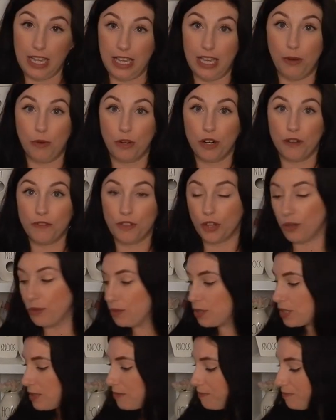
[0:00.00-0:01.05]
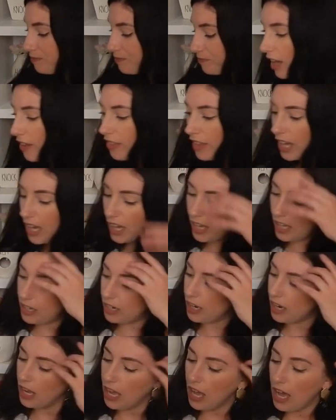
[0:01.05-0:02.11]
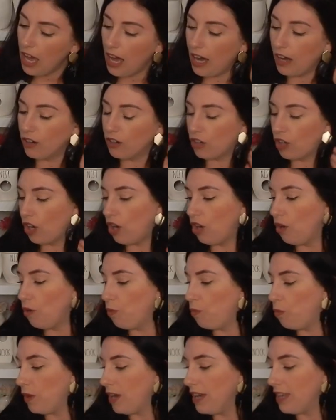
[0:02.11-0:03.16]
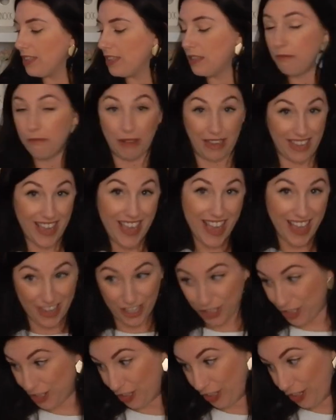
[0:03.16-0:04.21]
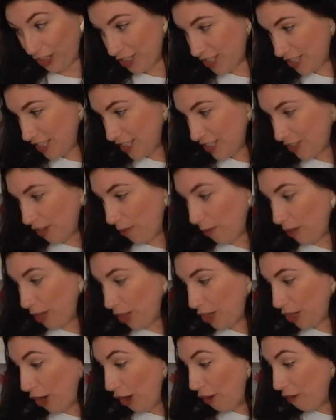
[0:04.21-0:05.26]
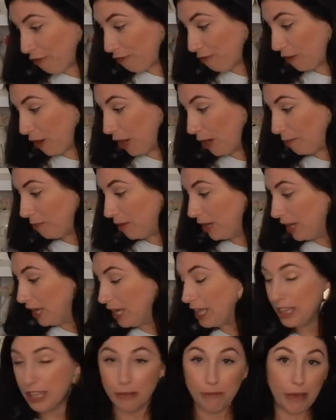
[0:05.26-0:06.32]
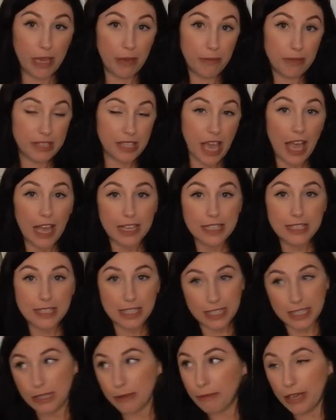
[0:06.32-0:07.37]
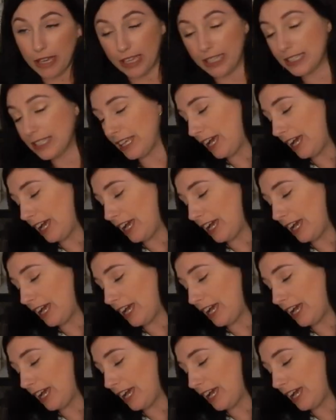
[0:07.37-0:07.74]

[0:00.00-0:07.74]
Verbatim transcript: get one of those. And then I'll go with my canisters. So I'm going to go from the baby size to the big